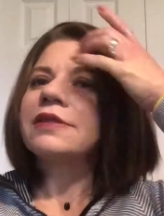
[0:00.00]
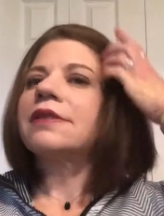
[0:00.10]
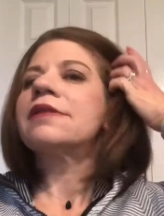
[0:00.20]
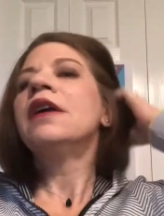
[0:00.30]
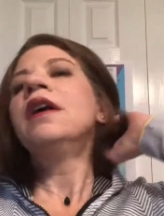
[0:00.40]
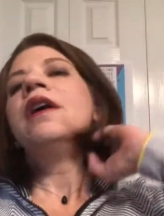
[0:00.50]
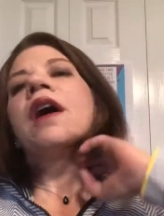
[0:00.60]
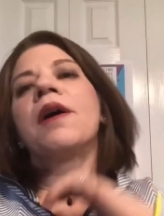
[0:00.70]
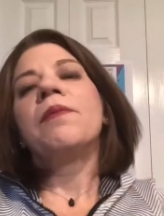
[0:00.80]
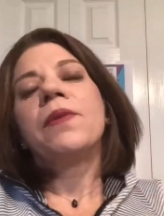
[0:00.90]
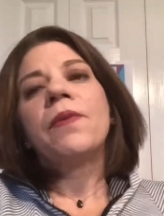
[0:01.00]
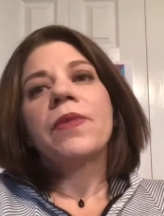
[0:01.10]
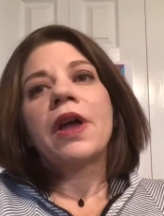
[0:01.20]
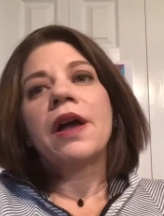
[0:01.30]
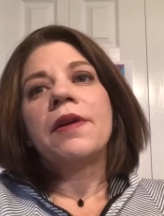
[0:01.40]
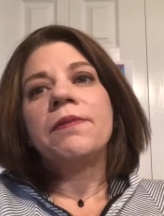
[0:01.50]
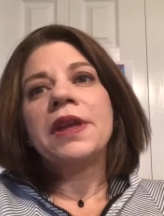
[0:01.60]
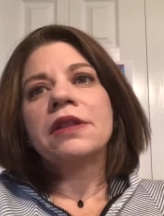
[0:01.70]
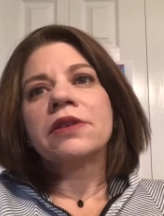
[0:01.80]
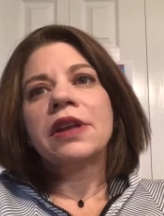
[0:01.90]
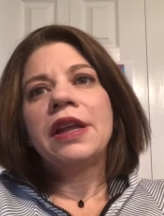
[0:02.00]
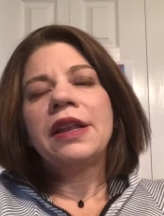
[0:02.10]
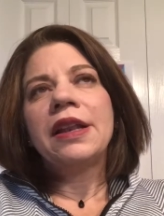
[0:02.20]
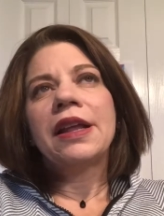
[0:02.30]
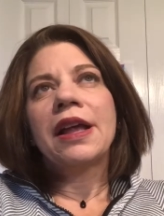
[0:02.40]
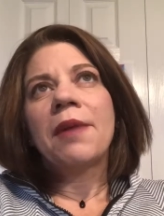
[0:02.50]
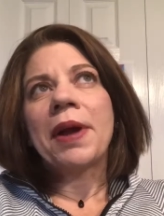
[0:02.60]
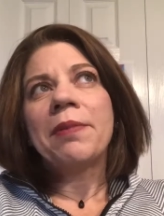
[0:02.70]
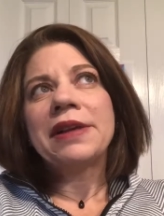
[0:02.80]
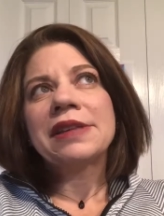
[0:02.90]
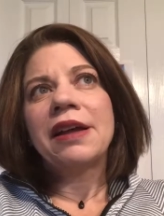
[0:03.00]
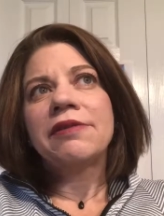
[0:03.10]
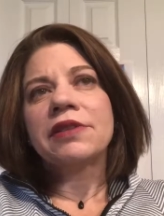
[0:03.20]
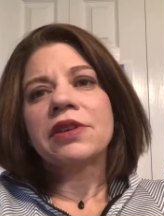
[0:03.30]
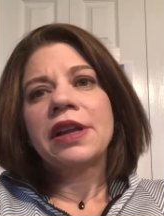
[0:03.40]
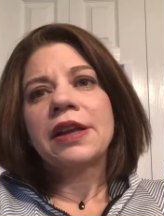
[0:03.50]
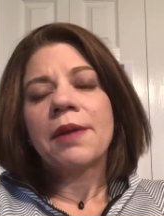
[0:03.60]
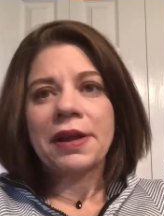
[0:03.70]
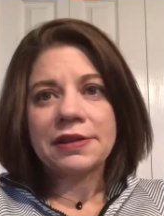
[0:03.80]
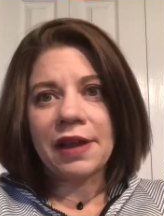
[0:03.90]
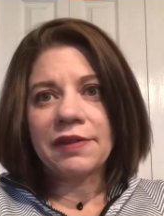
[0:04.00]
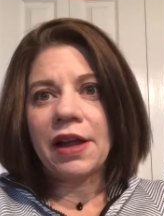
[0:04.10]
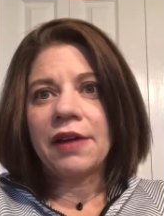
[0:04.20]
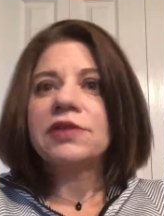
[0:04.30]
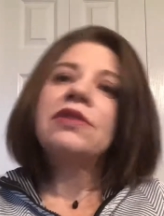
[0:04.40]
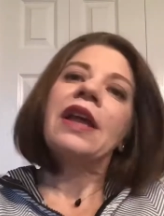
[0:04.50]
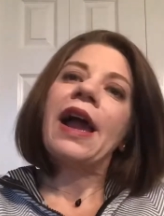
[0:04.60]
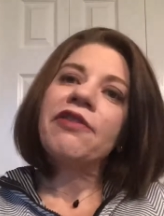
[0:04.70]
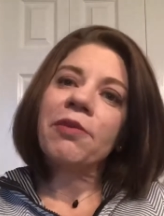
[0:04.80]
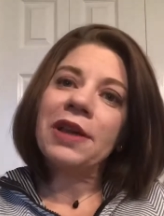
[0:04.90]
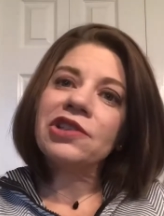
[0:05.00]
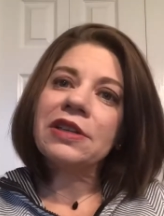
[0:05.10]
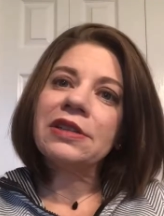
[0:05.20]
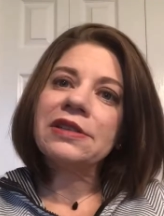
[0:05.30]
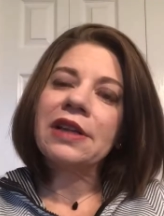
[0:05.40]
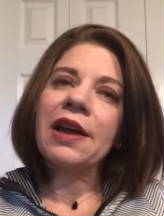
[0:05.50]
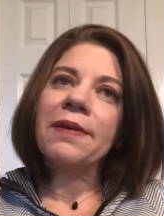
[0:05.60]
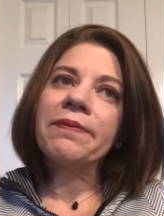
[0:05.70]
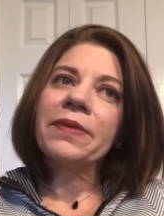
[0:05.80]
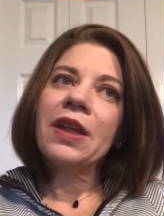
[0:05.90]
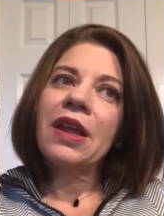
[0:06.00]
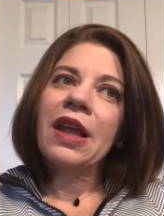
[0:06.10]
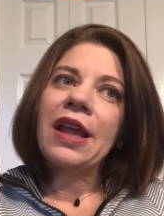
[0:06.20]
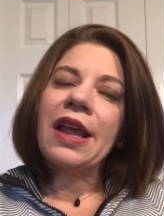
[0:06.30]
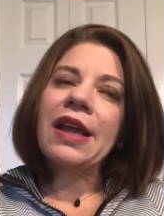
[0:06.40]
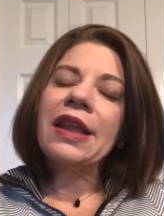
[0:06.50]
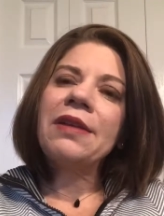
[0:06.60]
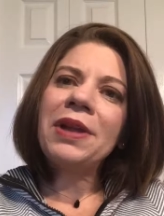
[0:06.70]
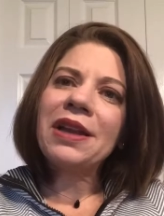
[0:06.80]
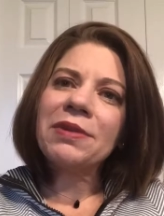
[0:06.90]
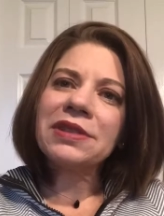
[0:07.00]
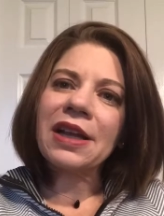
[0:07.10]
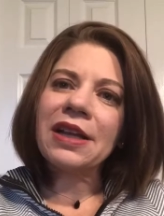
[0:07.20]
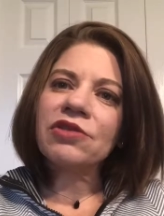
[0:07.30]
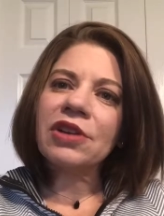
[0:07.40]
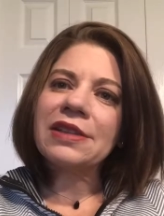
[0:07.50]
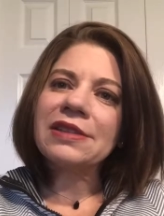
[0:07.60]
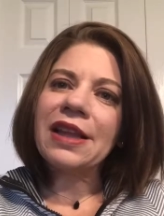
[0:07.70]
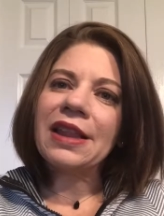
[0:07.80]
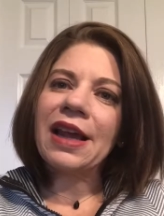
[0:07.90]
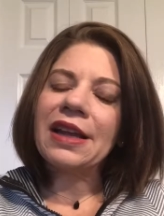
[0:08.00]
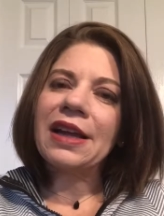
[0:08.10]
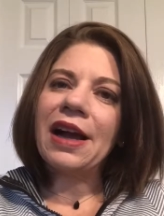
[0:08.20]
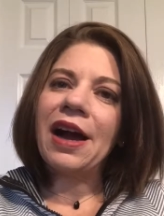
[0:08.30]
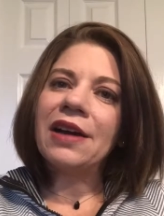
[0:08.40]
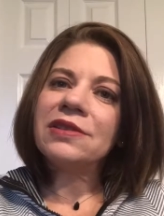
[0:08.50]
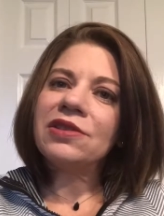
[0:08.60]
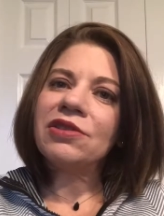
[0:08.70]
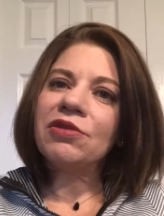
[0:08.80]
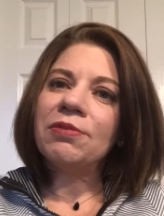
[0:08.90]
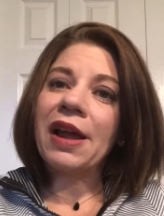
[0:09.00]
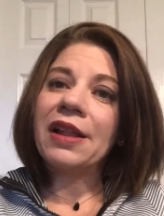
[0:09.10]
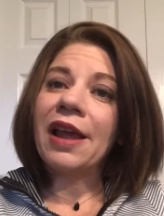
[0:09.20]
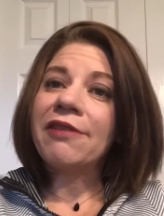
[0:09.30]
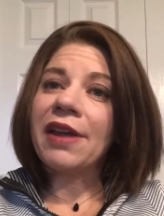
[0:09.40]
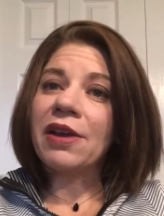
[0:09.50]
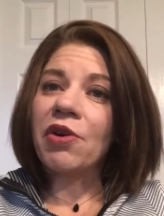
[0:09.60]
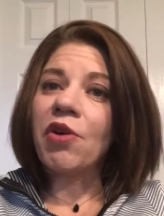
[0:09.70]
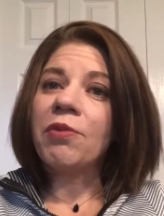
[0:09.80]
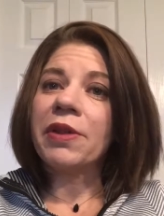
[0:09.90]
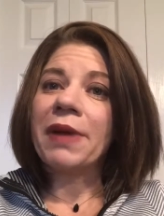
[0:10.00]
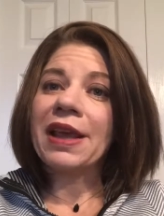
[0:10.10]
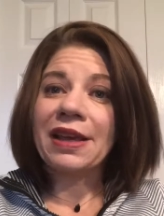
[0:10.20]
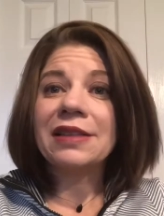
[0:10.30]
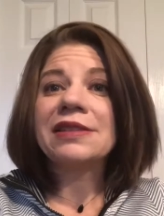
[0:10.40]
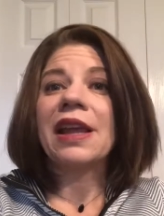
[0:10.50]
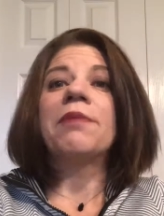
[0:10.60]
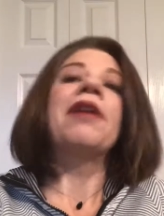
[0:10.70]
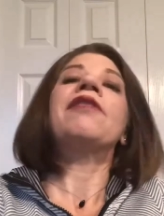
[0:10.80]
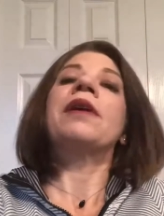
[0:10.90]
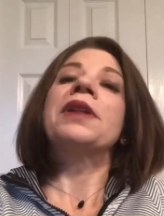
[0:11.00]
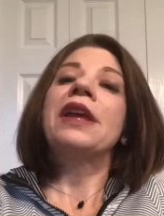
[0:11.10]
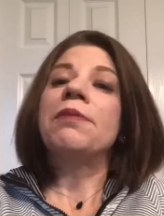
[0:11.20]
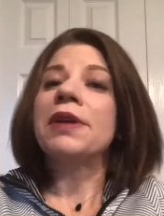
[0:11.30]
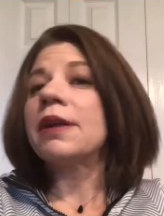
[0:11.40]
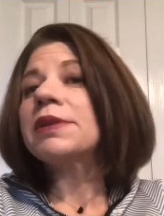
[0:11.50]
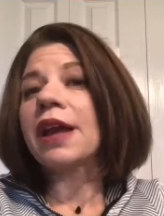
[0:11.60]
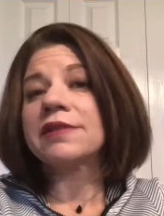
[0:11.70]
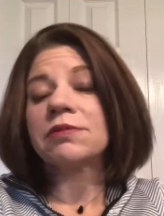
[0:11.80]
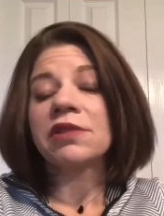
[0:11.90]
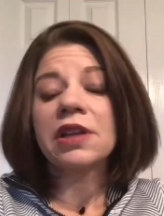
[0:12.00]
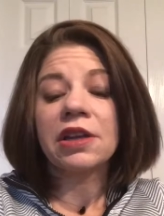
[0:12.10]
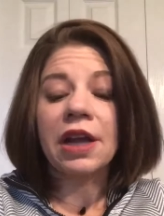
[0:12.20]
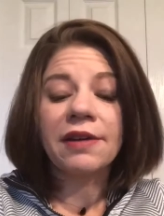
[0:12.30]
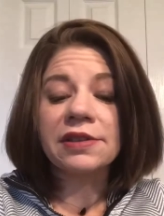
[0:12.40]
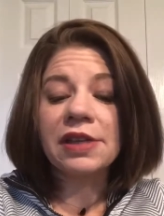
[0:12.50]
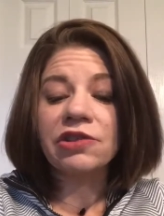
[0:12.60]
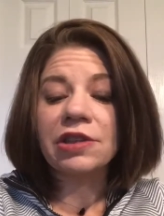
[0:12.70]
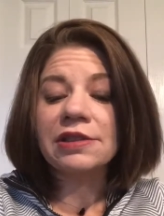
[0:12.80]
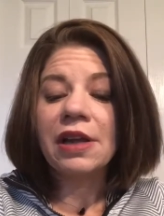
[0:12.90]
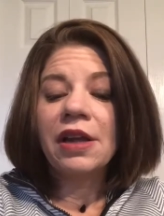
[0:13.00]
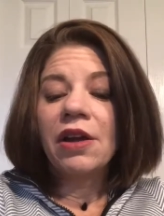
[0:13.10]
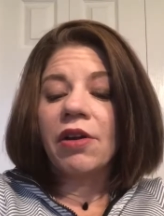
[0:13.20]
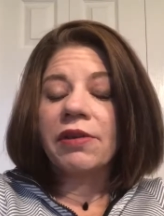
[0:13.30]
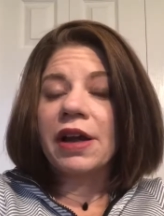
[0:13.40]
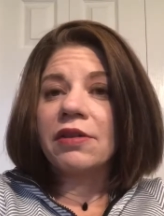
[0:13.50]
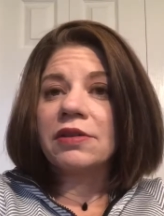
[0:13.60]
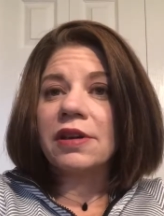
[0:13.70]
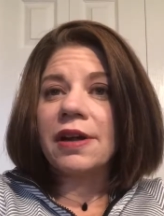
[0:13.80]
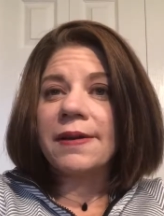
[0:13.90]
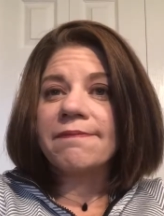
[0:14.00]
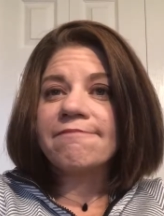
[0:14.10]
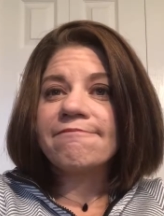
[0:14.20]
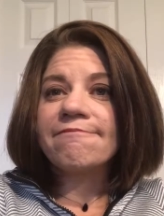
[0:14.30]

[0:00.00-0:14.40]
this is um, me learning about myself, learning about the self love, doing the affirmations, um, and then being able to kind of translate that onto my life at home with my kids and my family, and being able to have some really good conversations around um,